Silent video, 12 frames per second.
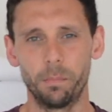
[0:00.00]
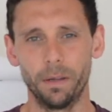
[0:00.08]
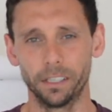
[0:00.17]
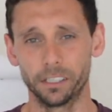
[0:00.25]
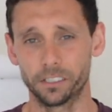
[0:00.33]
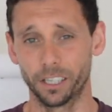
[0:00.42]

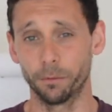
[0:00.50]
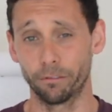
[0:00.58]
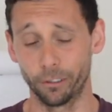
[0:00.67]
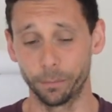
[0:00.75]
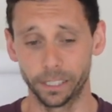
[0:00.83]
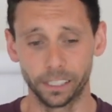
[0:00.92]
at the time of
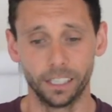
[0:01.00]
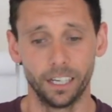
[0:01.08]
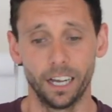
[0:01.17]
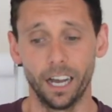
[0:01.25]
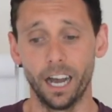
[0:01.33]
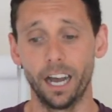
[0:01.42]
filming,
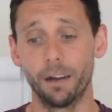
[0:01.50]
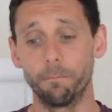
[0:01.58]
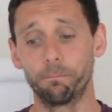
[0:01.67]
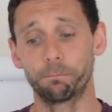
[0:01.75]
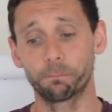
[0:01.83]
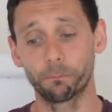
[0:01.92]

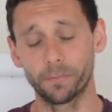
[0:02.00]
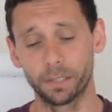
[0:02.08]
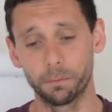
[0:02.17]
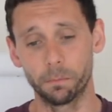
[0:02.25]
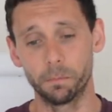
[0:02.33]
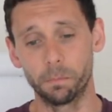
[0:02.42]

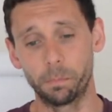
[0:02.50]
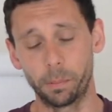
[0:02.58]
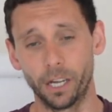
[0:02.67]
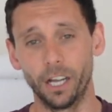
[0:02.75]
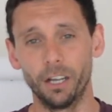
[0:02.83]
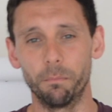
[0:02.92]

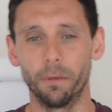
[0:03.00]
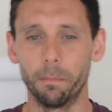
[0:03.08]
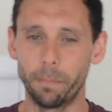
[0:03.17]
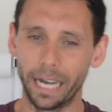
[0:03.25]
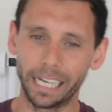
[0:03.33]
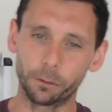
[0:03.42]
but my
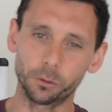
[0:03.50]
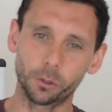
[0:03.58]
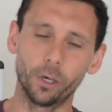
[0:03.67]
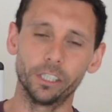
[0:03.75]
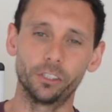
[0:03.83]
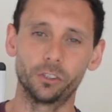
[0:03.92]
back was
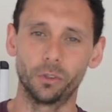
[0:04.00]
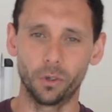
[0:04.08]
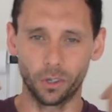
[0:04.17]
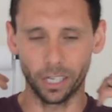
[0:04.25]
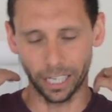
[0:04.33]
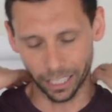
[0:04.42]
quite
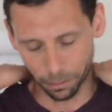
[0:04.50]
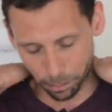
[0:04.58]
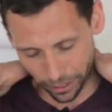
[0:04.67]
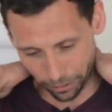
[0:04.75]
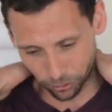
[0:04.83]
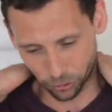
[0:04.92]
sore, I had a
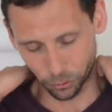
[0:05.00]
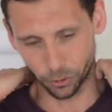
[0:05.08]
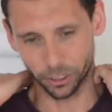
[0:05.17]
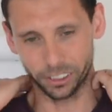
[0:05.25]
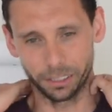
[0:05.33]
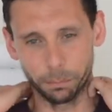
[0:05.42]
bit of
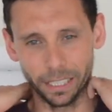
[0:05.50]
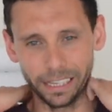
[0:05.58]
soreness in my